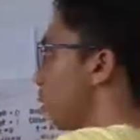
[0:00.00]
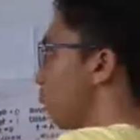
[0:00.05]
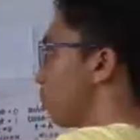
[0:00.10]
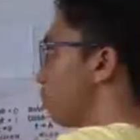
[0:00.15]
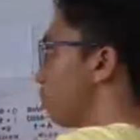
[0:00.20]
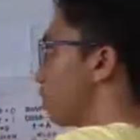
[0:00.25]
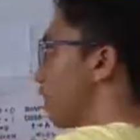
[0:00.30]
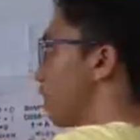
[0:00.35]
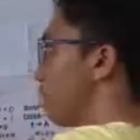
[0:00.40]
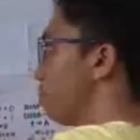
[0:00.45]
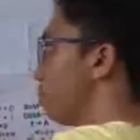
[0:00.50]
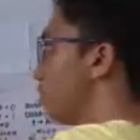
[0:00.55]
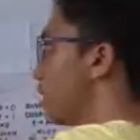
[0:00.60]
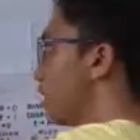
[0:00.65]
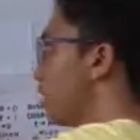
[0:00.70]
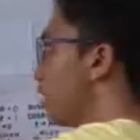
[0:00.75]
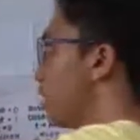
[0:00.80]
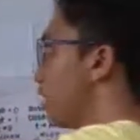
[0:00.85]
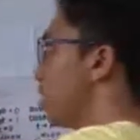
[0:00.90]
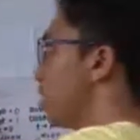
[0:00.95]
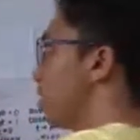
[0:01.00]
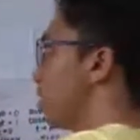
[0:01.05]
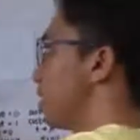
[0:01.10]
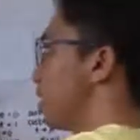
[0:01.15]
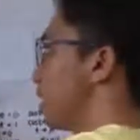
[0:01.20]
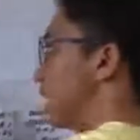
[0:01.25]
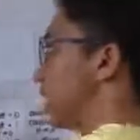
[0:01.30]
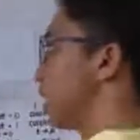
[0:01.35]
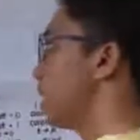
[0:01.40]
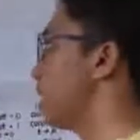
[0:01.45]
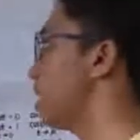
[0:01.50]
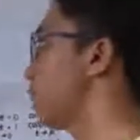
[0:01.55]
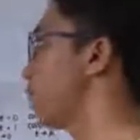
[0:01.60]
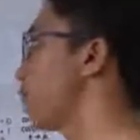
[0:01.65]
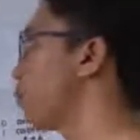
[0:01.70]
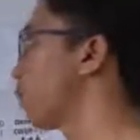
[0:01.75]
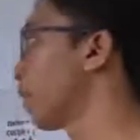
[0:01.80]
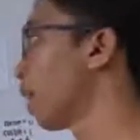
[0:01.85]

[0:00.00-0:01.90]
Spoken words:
cosine bt dt.